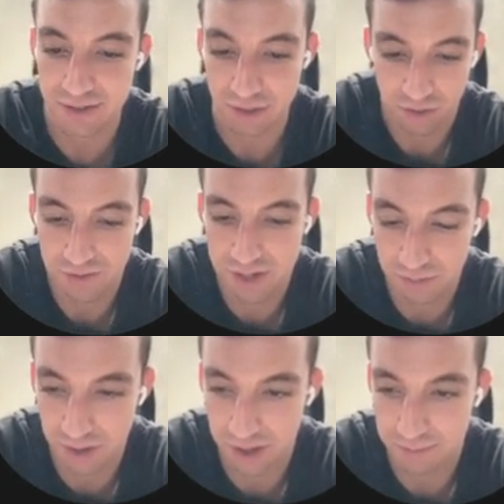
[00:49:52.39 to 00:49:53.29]
So obviously
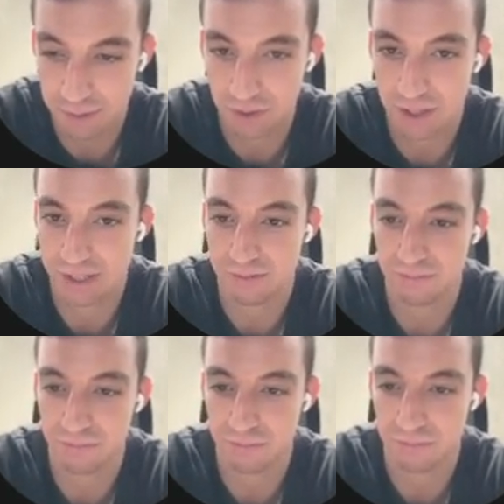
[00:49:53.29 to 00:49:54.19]
we're building
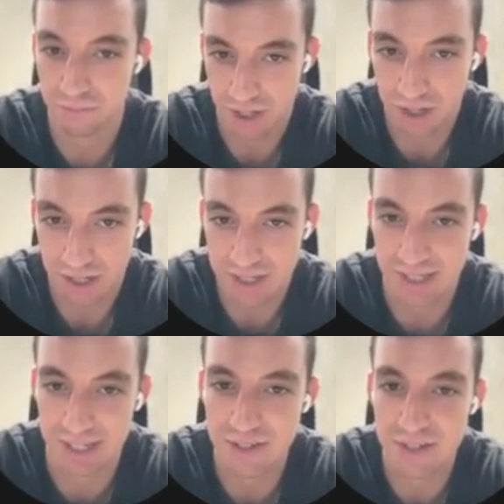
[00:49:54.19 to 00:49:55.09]

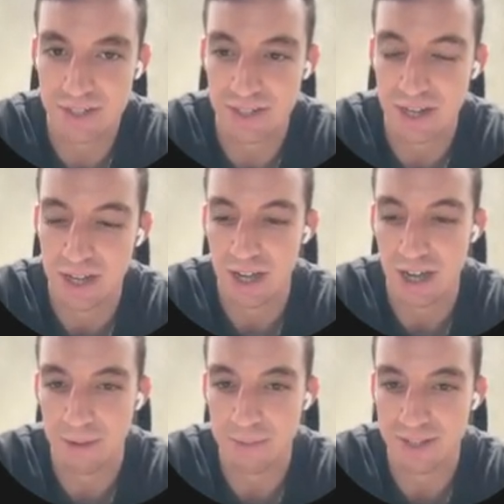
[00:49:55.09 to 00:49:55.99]
targeted lists.
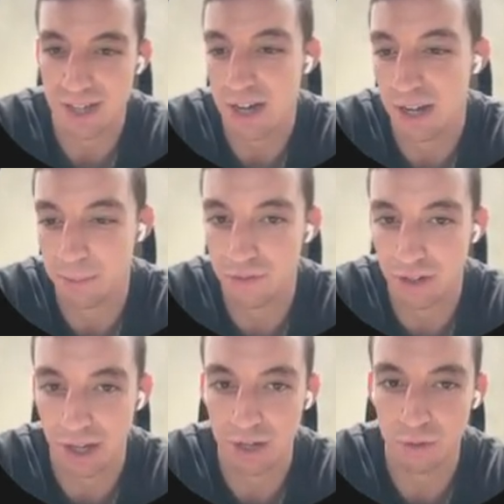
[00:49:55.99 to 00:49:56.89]
It's kind of like more of
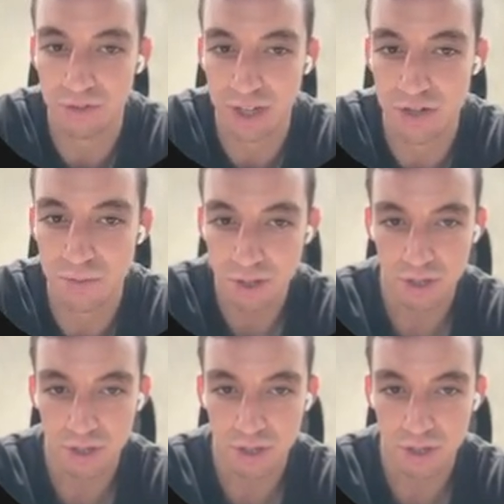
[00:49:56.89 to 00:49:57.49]
a light qualification.